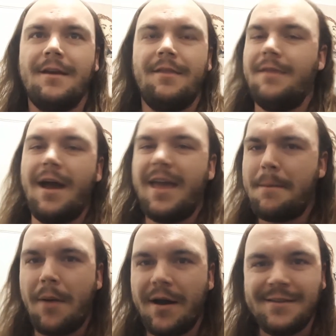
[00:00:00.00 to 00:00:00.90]
Not a
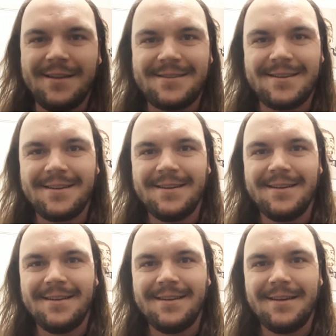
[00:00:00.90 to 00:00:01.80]
pundit,
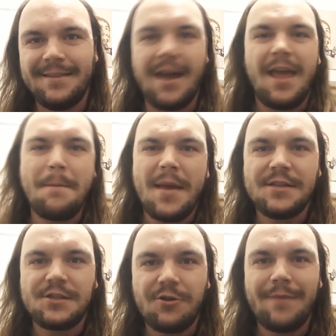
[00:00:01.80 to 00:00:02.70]
not a
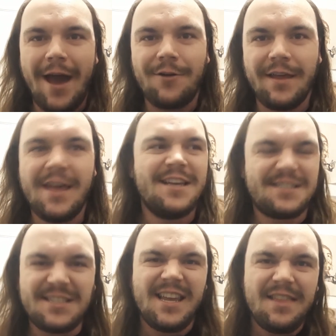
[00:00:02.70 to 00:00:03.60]
mainstream outlet,
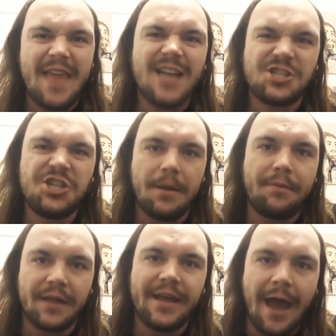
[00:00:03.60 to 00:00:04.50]
seeing that shit
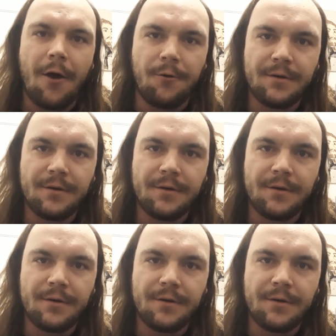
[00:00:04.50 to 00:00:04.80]
play out.